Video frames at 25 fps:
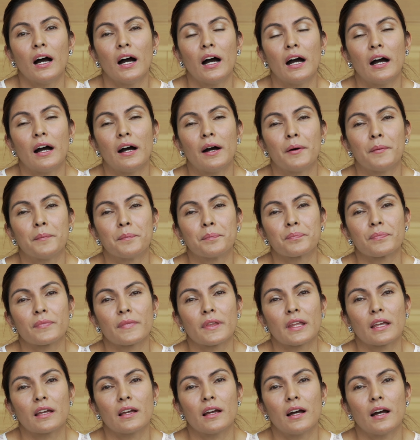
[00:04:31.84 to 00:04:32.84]
Um,
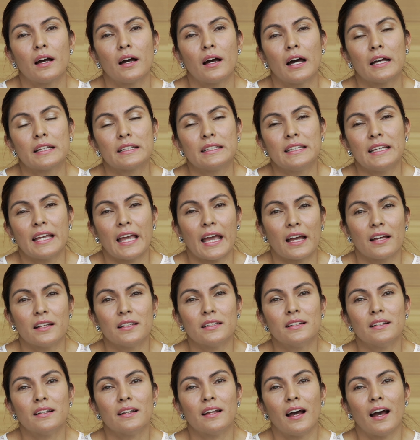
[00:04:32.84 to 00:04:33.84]
at the
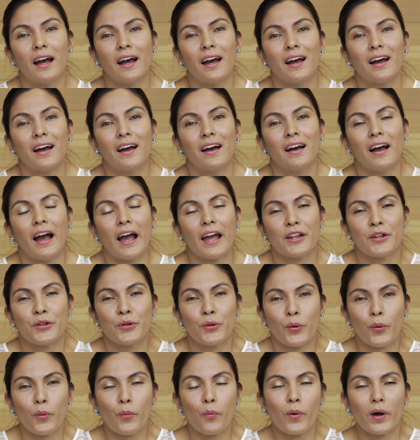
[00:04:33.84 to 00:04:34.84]
end, uh, I
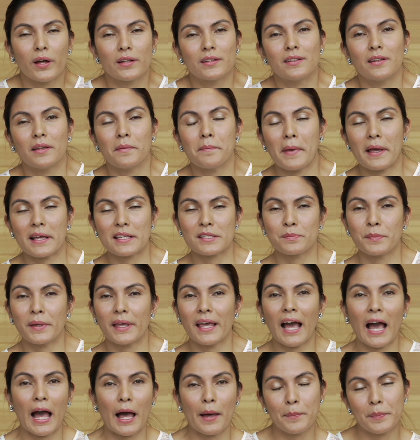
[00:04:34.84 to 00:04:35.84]
know what it makes
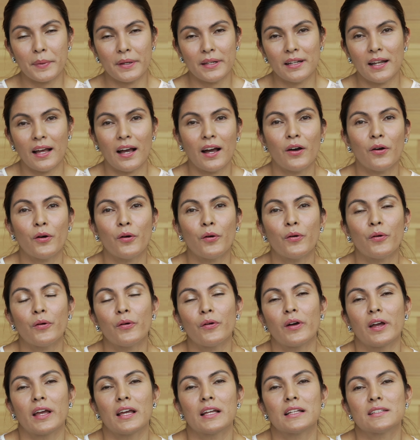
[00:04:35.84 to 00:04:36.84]
me happy
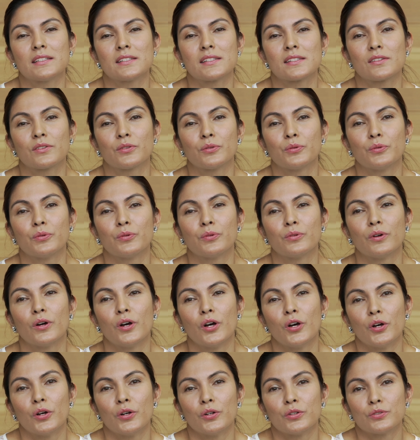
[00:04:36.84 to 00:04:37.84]
now. It's to
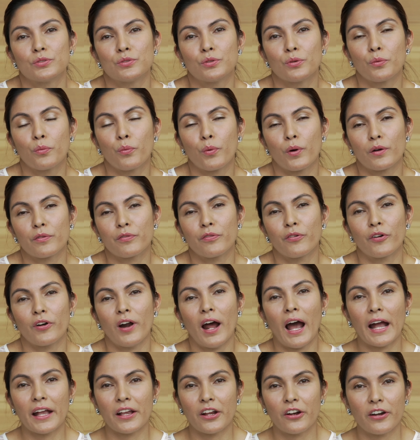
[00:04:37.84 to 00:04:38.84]
to work for
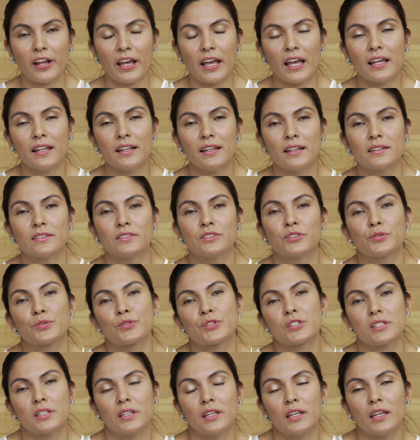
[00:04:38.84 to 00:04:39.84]
higher ed and to
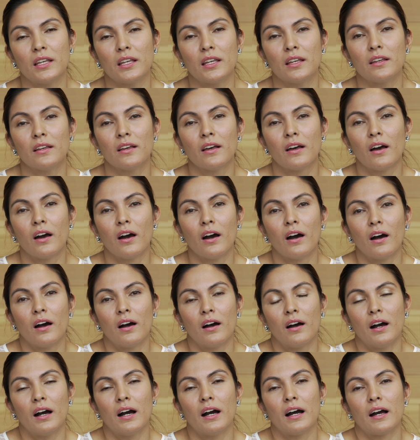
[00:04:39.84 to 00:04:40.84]
see
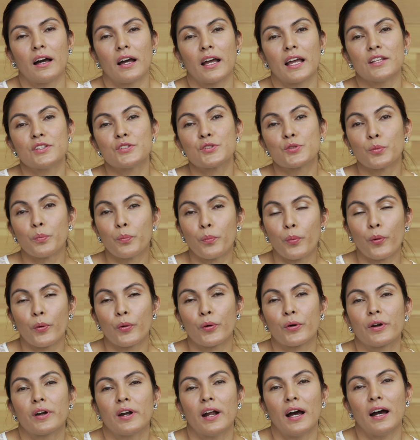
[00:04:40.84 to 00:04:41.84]
uh, and
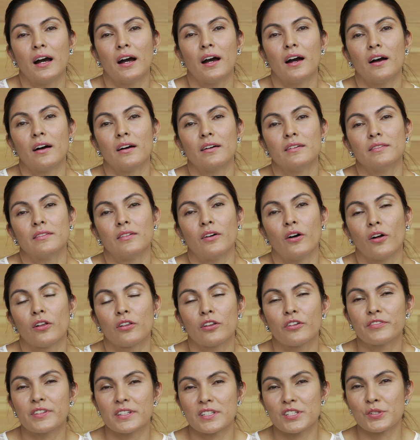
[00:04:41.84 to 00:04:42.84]
support uh,
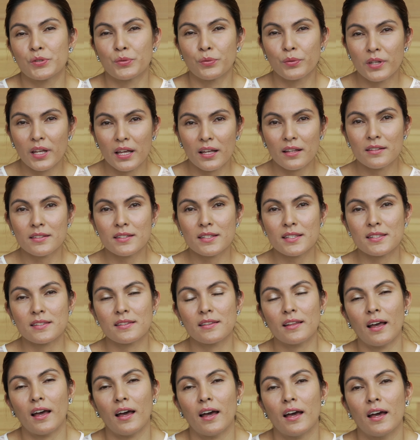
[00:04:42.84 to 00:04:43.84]
all of the students
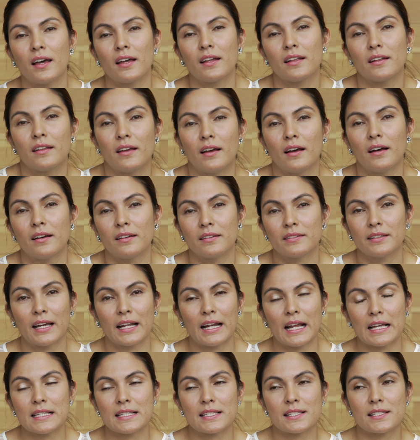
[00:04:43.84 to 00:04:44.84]
that uh,
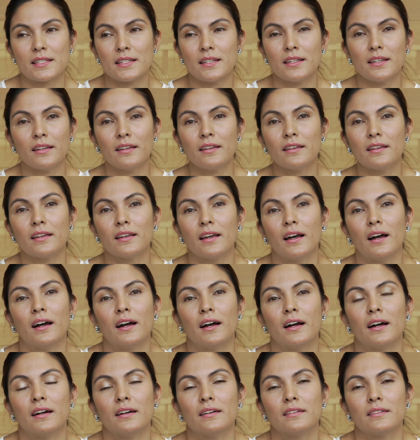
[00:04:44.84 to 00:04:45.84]
that I see
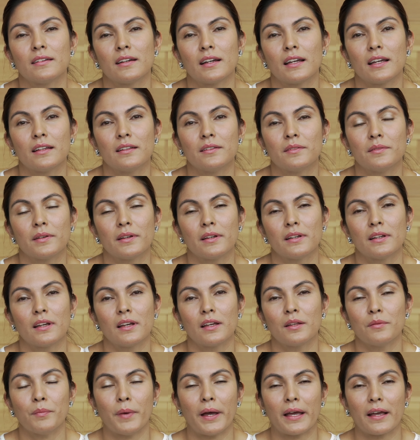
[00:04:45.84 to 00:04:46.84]
uh, in
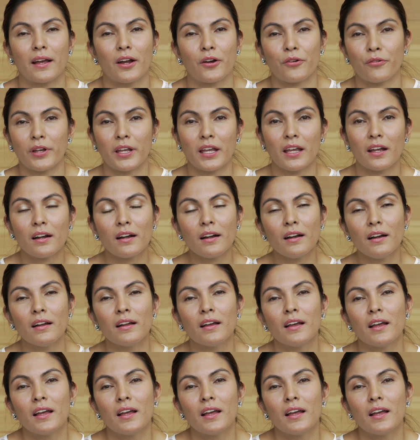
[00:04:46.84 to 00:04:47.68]
in my career.